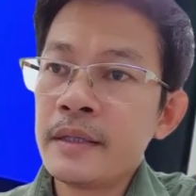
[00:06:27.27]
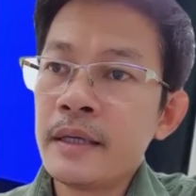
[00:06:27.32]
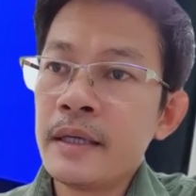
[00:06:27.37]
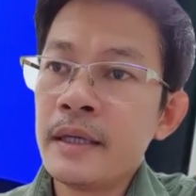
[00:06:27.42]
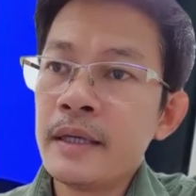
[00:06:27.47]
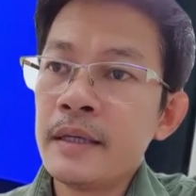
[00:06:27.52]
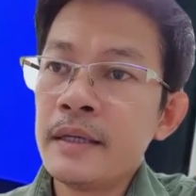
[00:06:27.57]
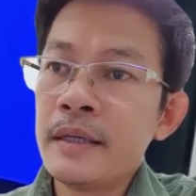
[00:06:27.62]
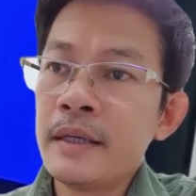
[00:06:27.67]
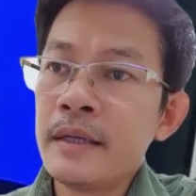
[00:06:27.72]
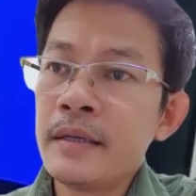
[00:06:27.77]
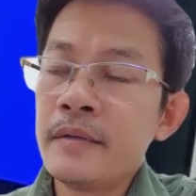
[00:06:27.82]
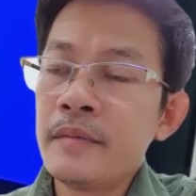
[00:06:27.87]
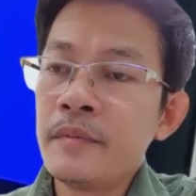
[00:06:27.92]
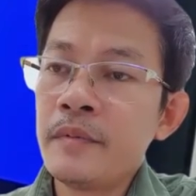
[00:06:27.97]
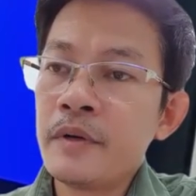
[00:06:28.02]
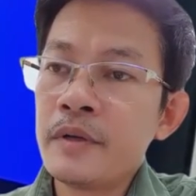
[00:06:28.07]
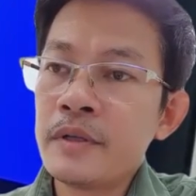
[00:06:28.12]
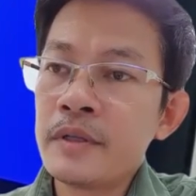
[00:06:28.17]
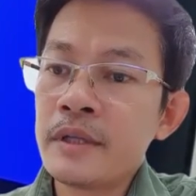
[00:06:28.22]
and then the
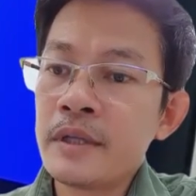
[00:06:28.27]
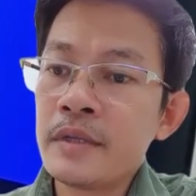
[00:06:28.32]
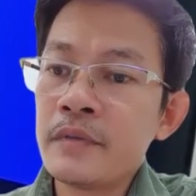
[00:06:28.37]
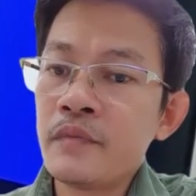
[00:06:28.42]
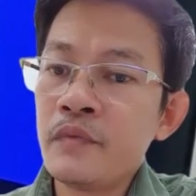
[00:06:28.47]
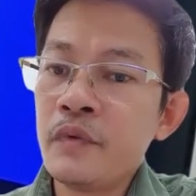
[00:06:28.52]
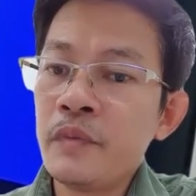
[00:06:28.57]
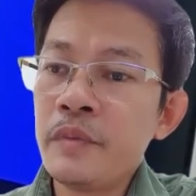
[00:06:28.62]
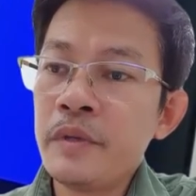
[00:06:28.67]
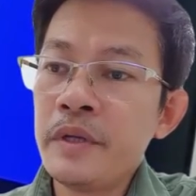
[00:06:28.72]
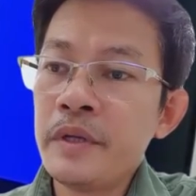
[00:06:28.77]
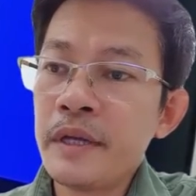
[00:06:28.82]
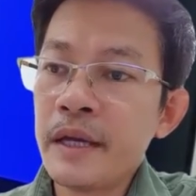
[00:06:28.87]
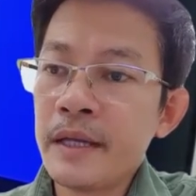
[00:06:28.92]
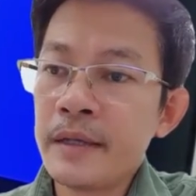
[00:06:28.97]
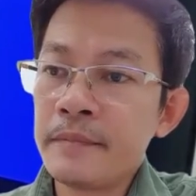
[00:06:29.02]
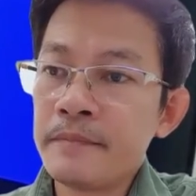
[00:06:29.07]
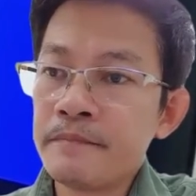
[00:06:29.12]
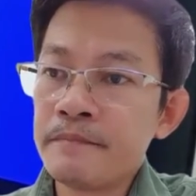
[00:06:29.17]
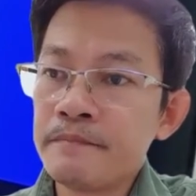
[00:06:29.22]
process will be
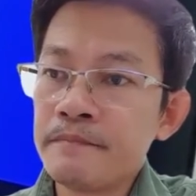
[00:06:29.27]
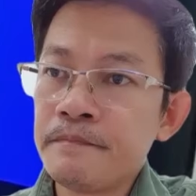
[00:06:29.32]
done.